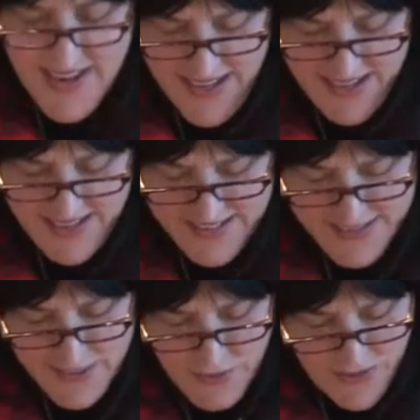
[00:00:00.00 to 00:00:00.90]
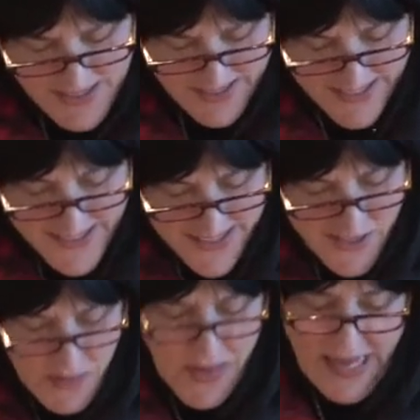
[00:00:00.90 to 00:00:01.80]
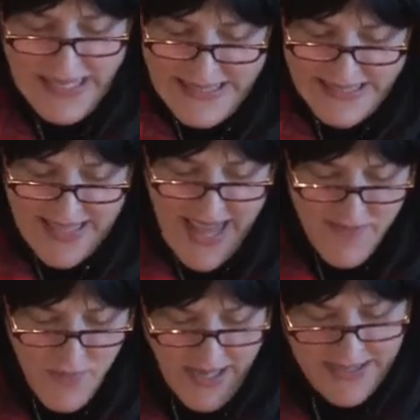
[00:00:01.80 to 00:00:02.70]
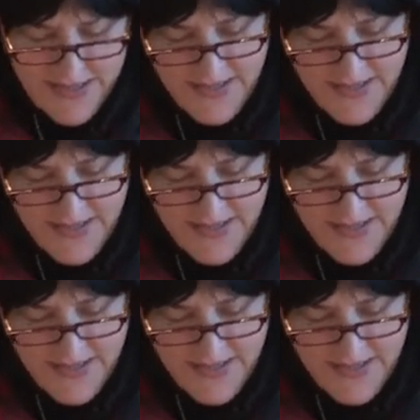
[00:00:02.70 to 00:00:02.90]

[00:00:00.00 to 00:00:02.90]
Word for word: Uh, so to continue, they have minds,